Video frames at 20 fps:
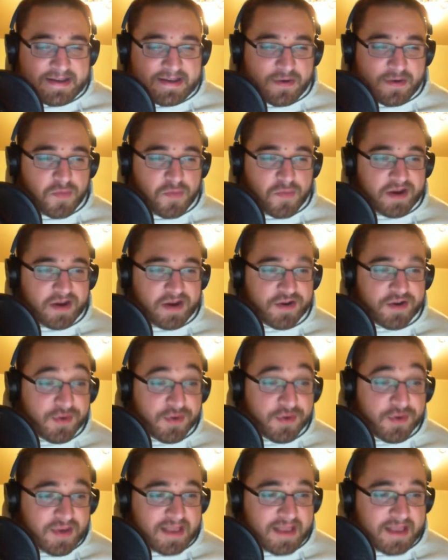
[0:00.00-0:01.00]
when we
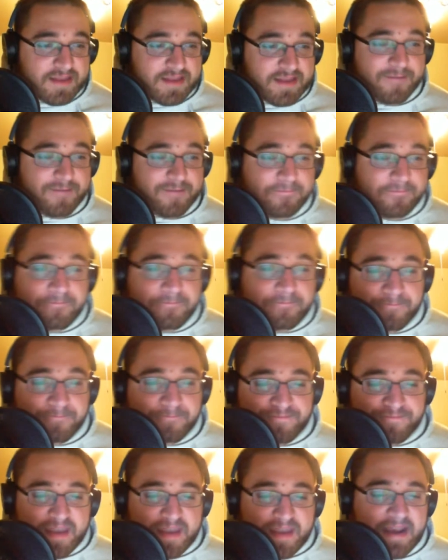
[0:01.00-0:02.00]
do get them,
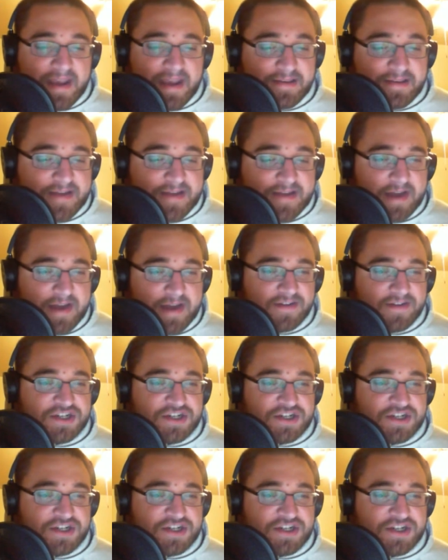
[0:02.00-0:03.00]
it is kind of a
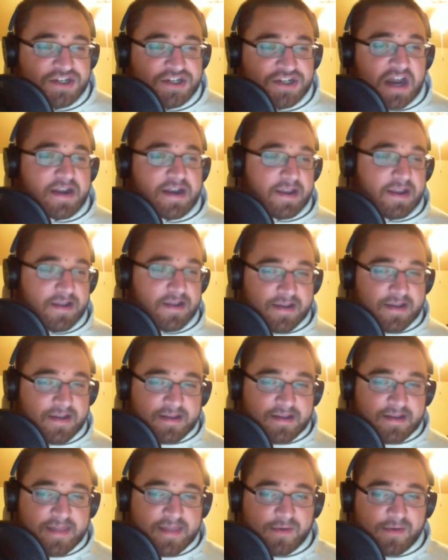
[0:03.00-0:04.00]
shock
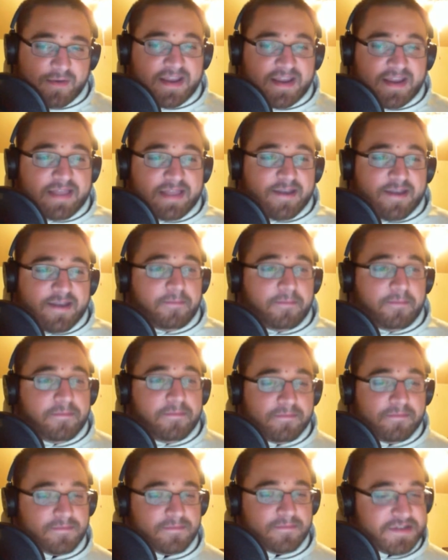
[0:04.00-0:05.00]
that we get them.
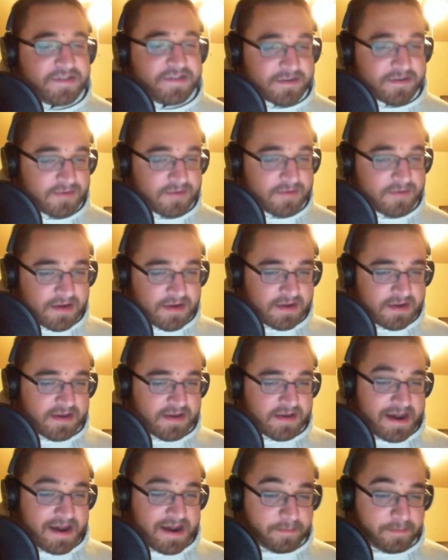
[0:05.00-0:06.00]
So
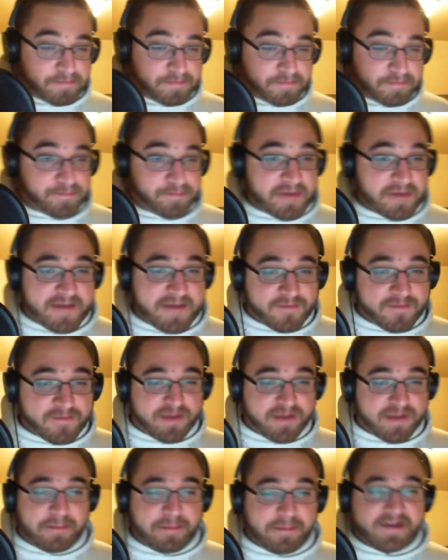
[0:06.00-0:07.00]
BBM for
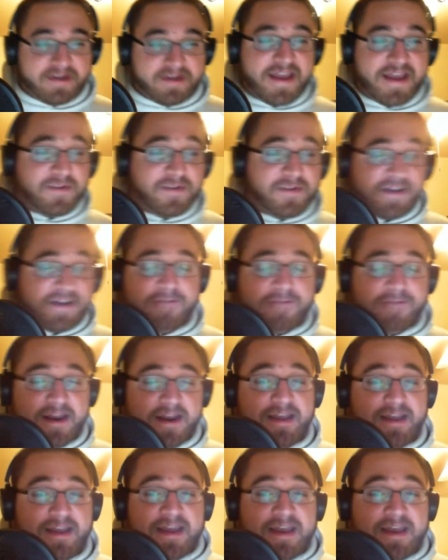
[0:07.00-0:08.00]
BlackBerry 10 was updated,
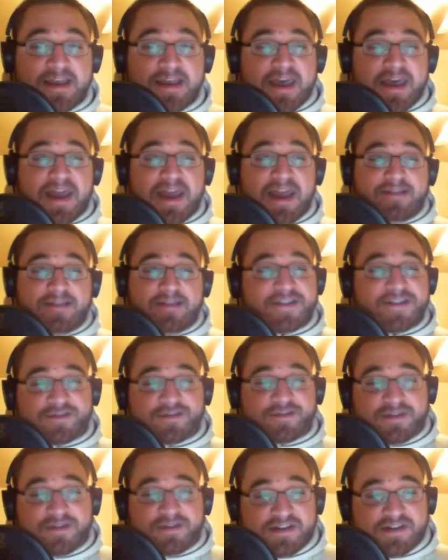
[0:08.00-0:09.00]
and it
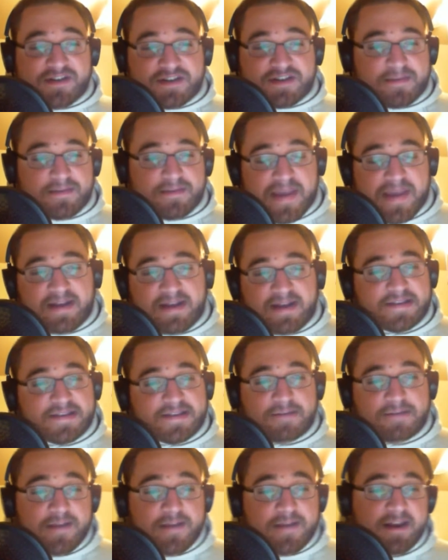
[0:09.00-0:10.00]
wasn't just a maintenance
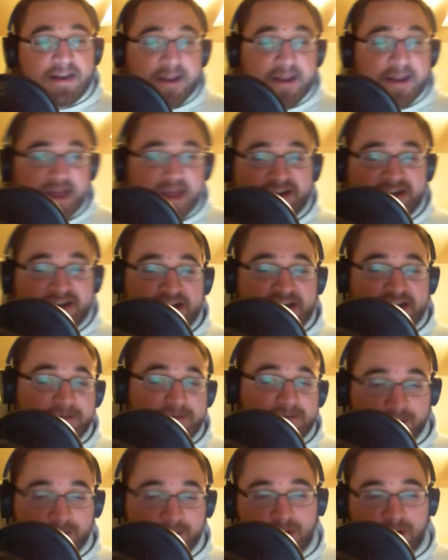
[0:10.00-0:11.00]
update. It actually threw
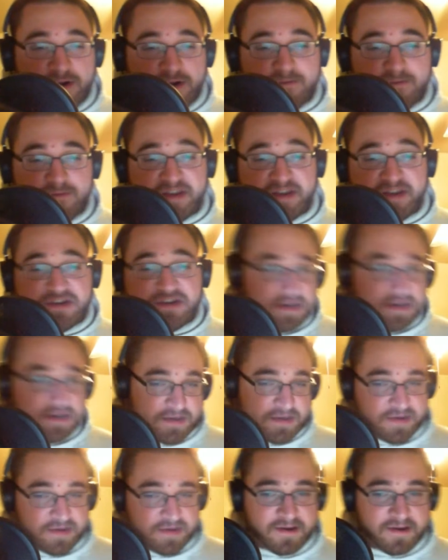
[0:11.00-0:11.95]
a new feature into it.